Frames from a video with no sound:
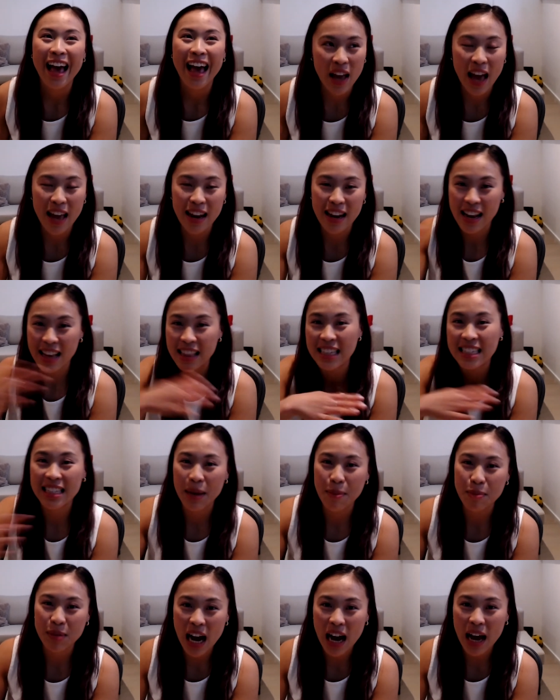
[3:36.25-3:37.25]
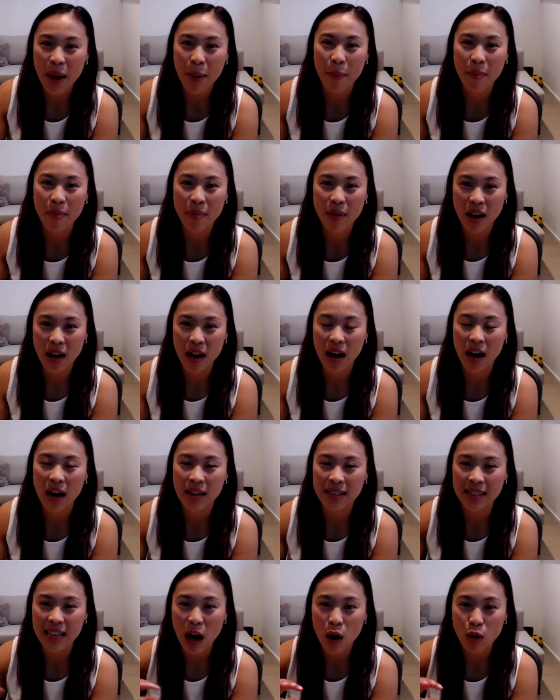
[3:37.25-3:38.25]
And then at the same time,
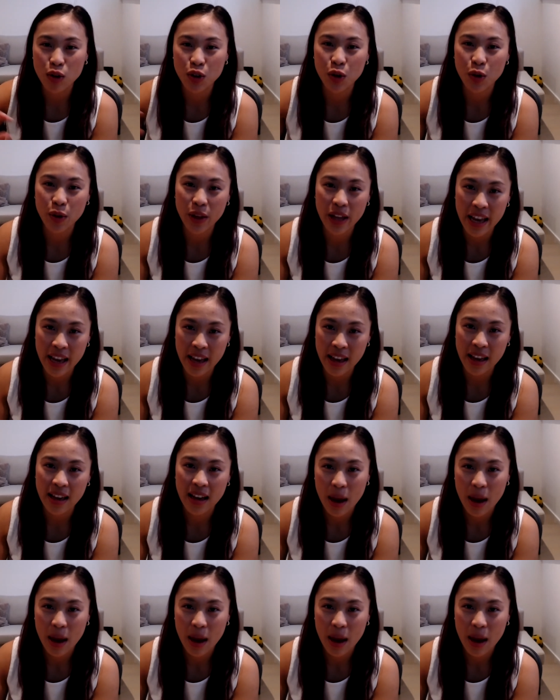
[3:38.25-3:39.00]
a DAO tooling